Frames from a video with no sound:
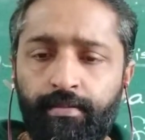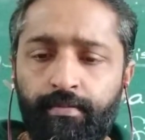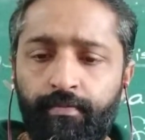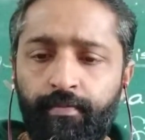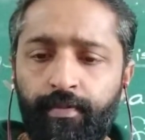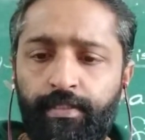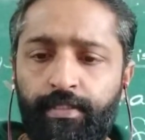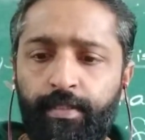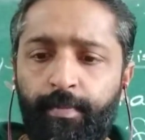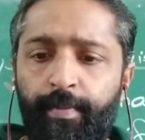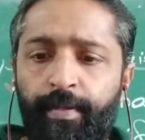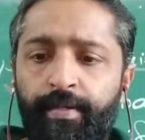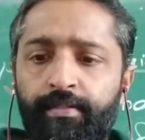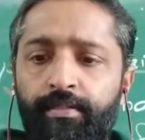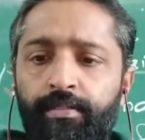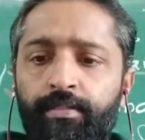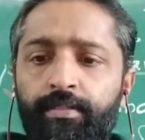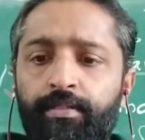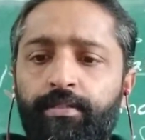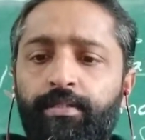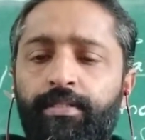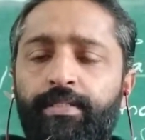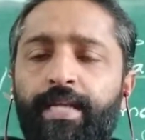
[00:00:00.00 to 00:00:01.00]
which means
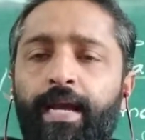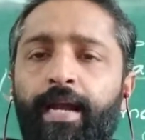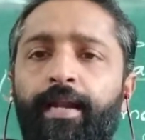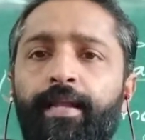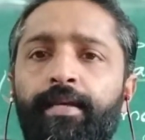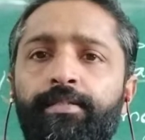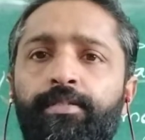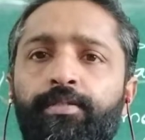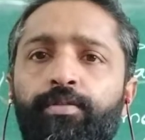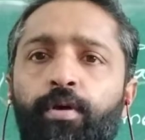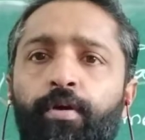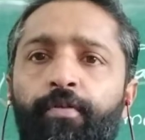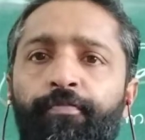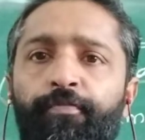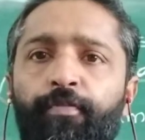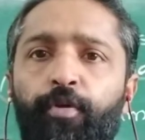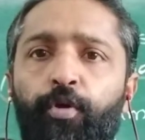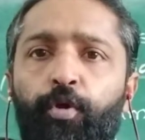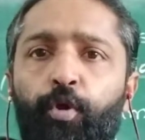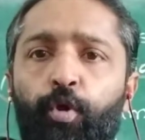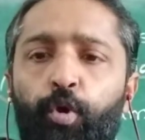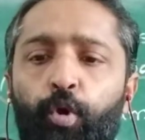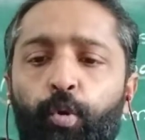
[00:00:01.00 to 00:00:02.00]
studies of
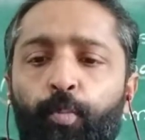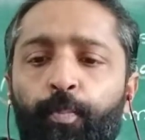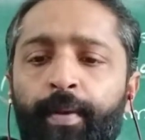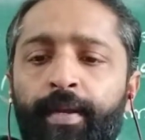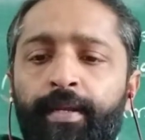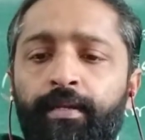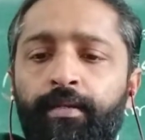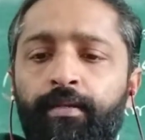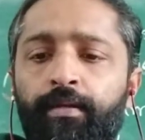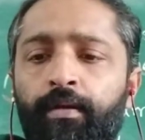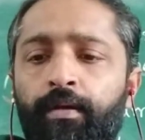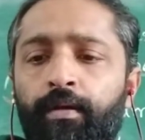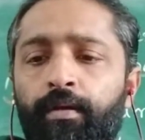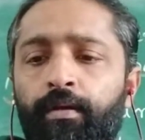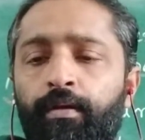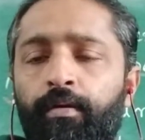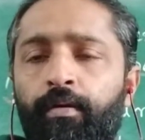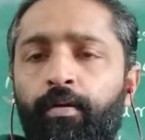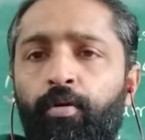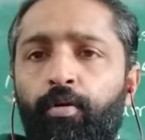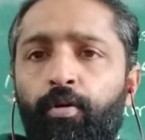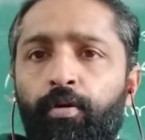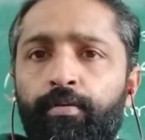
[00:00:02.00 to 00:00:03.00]
human
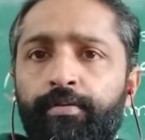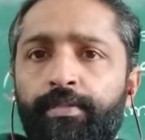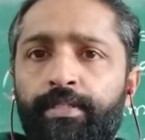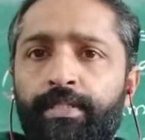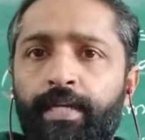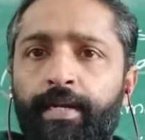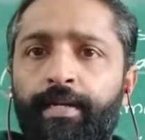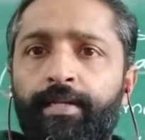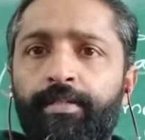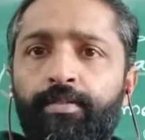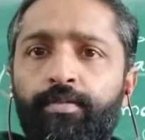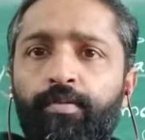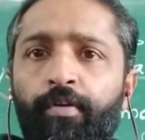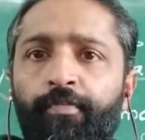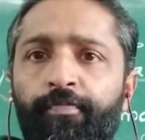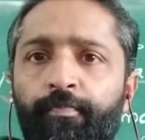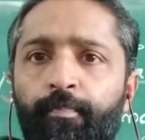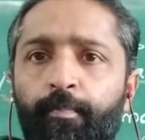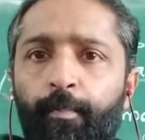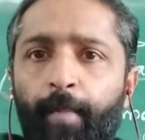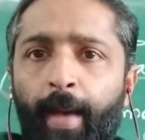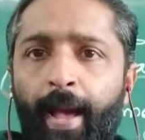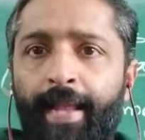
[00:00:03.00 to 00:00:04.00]
or studies of
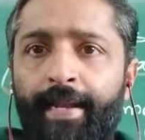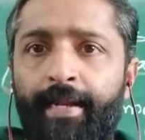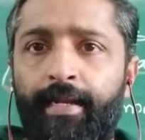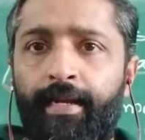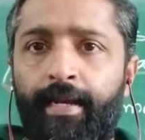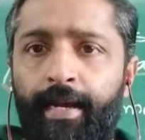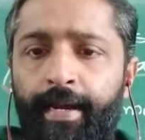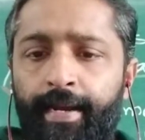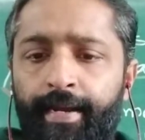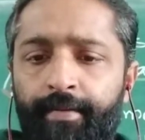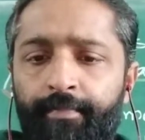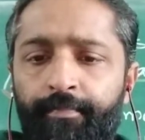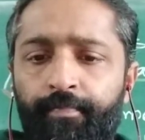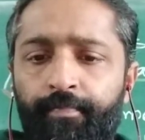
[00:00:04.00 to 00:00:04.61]
mankind.